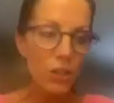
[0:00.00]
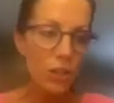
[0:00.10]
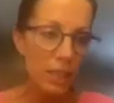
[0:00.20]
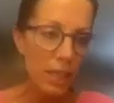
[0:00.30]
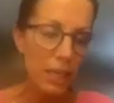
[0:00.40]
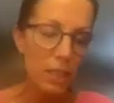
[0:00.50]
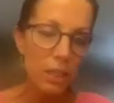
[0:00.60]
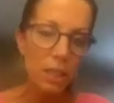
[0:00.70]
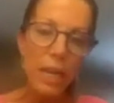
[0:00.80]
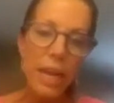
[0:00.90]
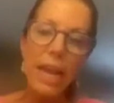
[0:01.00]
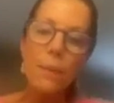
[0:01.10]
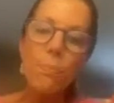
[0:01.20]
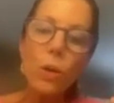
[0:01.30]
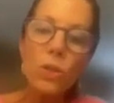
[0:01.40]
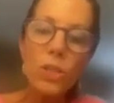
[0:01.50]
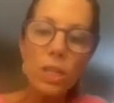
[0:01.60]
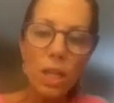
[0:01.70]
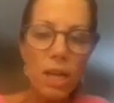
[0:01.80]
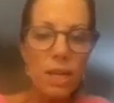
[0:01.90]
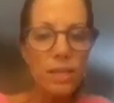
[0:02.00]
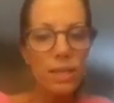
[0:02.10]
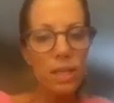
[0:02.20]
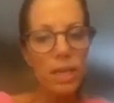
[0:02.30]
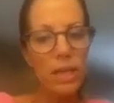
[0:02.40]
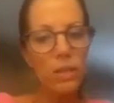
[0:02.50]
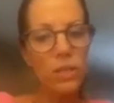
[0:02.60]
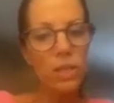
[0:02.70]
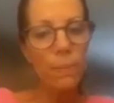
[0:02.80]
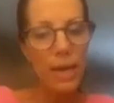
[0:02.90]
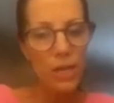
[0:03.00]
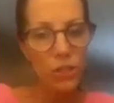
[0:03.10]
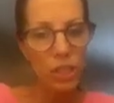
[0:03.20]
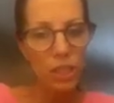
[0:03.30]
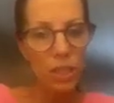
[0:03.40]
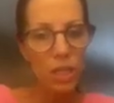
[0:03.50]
care and personalize the care to the patient